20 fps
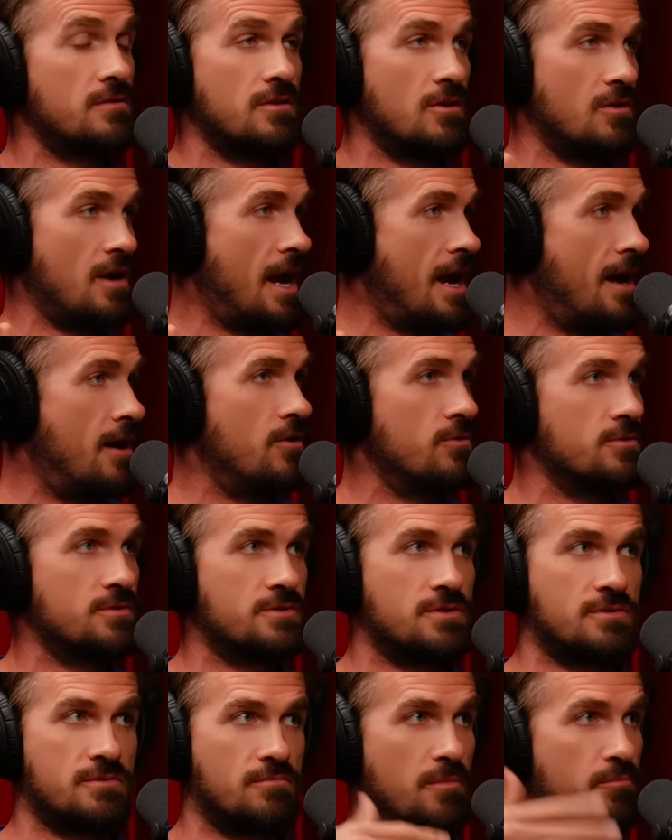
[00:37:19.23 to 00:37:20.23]
Your
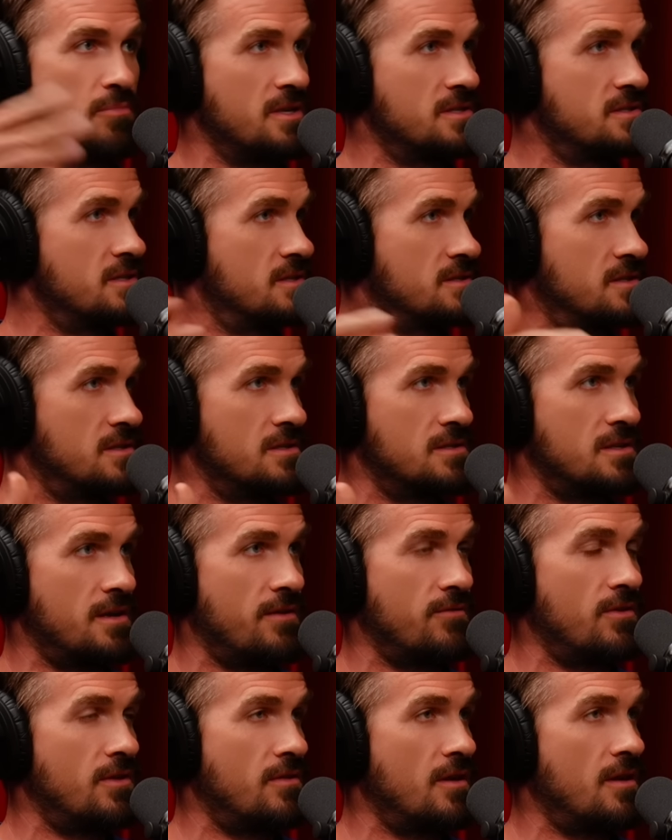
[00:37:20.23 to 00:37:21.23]
house, businesses, everything.